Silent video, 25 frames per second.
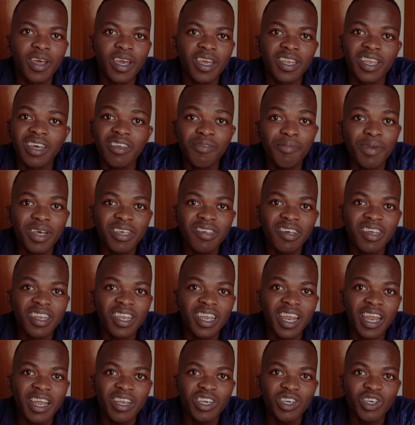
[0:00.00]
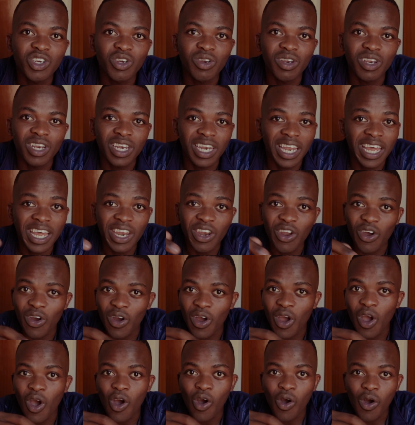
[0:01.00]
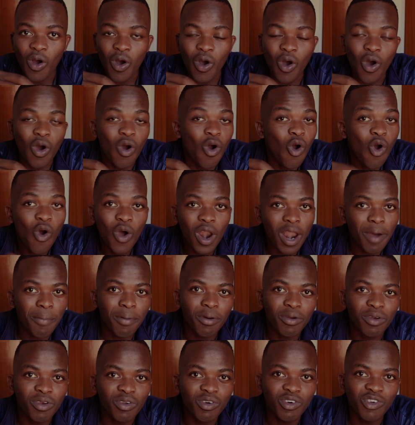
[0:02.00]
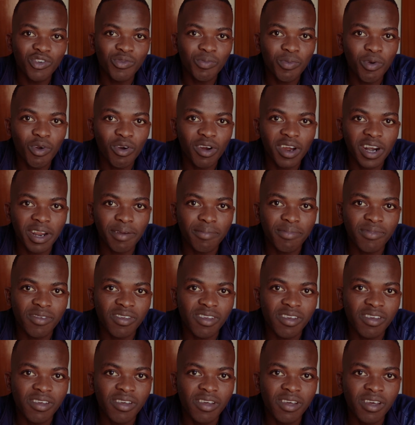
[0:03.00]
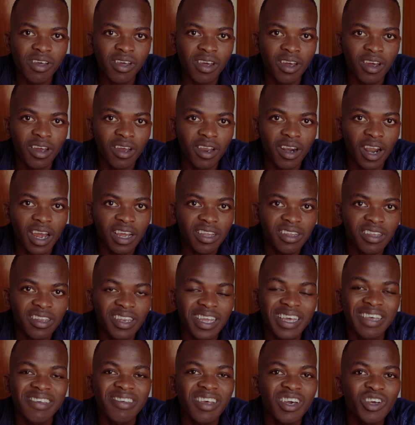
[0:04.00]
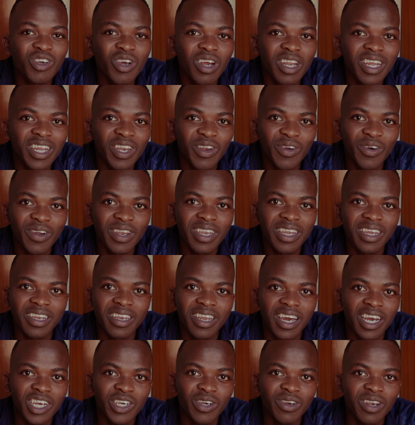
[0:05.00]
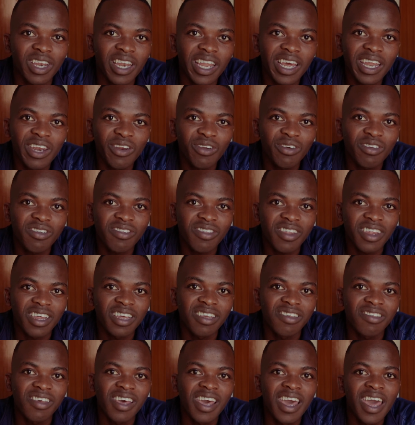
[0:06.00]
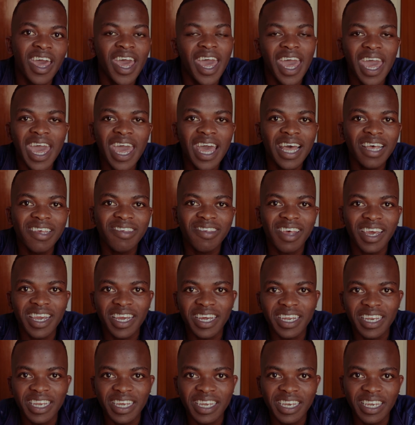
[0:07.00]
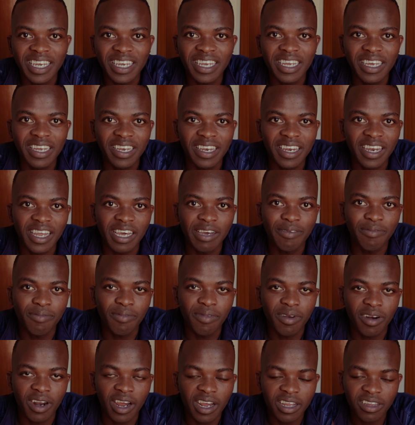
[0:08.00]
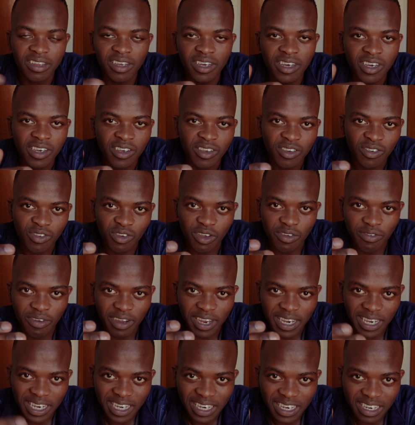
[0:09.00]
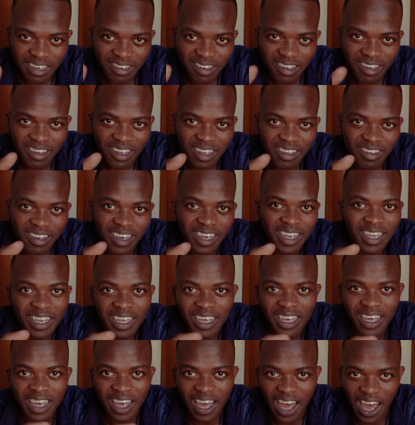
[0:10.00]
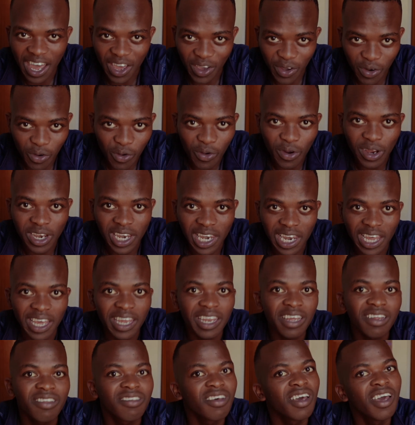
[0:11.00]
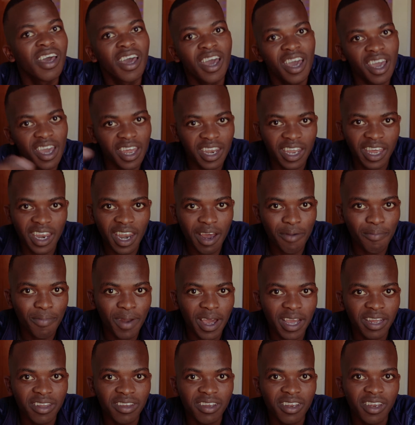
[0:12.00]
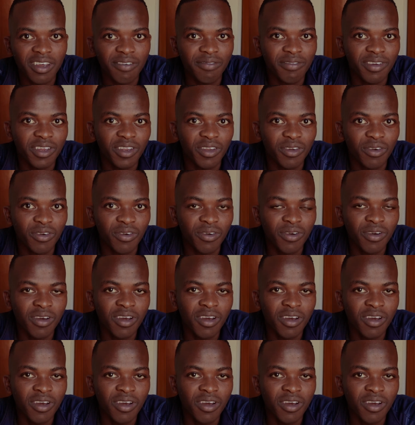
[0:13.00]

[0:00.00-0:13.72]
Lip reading: it doesn't make sense that I should learn all about those programs, right? There's actually no need. I should learn those things as I need them, right? So if I need a certain technique, I go and learn it and then apply it in a video.